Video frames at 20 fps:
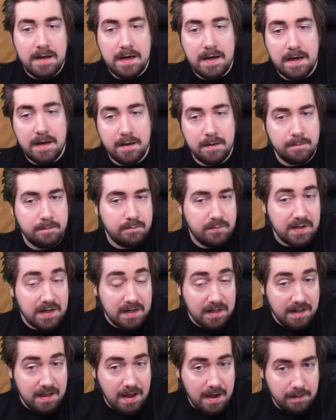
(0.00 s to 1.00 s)
The
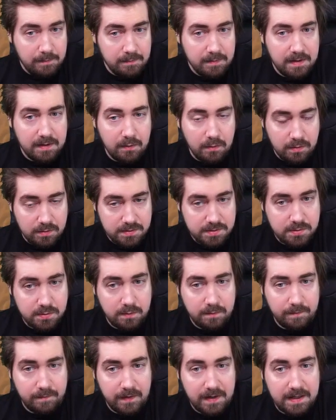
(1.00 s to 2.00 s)
climb, also
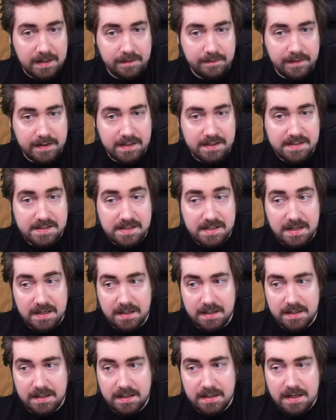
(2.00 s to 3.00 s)
very, very
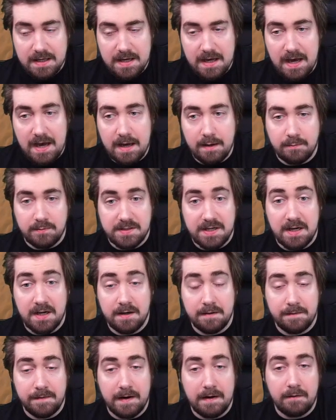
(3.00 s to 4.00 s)
scary. I am
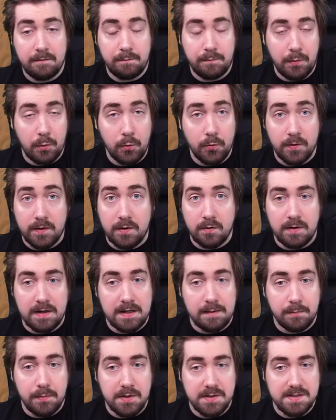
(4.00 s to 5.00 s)
terrified of both the
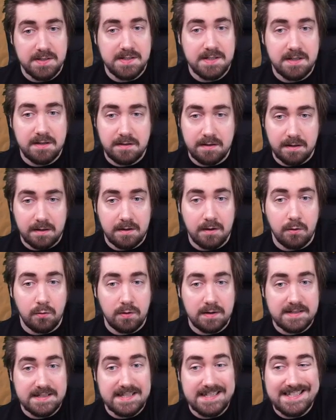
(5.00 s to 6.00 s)
unique bosses here. The
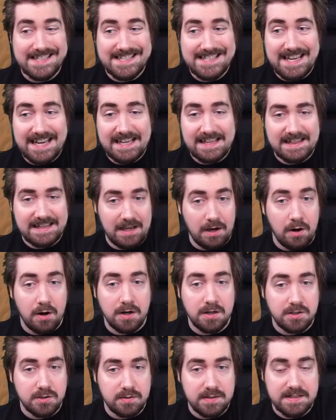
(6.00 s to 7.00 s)
goat is insane, the
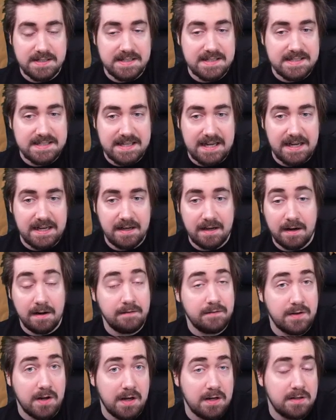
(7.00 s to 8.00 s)
archer is insane, and
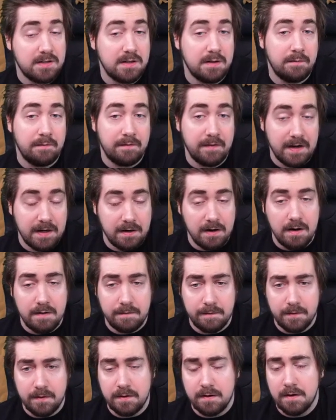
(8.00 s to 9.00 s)
I've died to them very
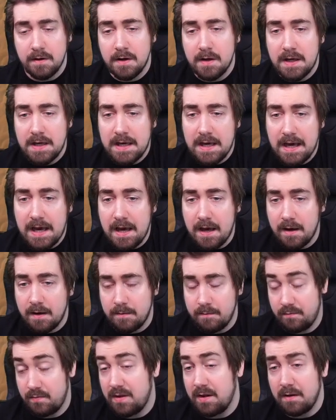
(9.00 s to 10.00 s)
often.
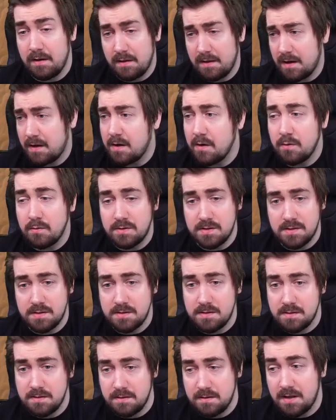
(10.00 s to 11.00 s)
The
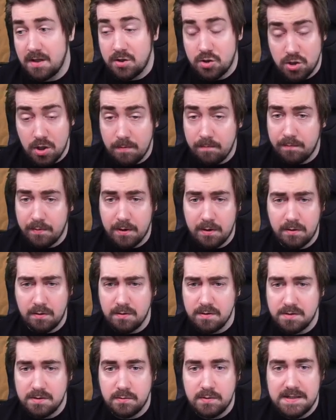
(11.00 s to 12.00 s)
goats that jump are
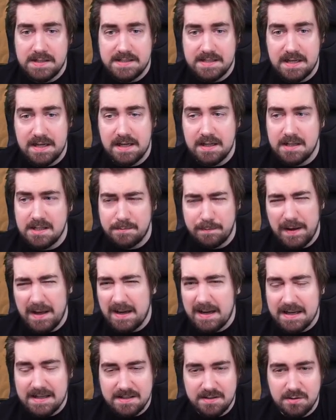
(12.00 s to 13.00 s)
also insane. The
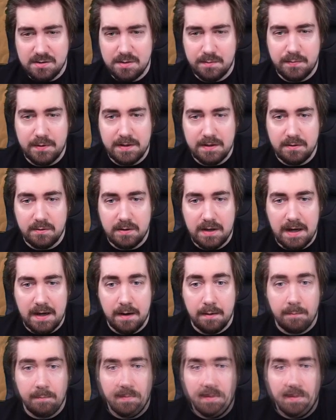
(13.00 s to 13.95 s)
spellcasters are pretty okay.